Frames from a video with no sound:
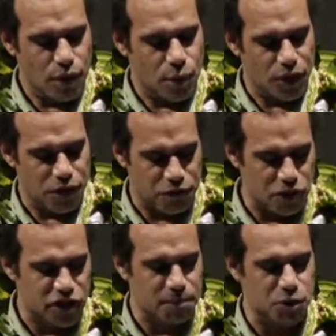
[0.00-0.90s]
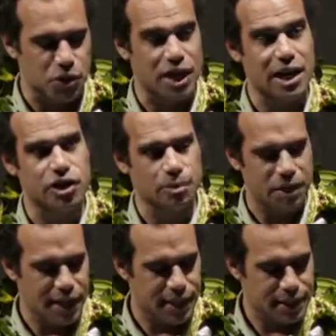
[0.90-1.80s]
One of the first steps was an action
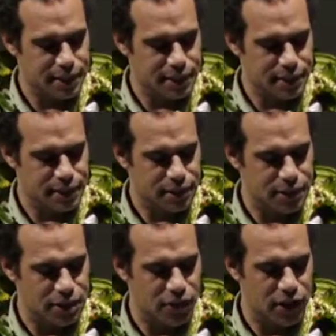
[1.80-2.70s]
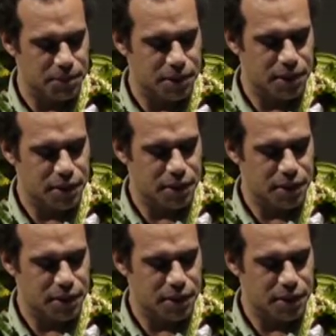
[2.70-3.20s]
plan developed,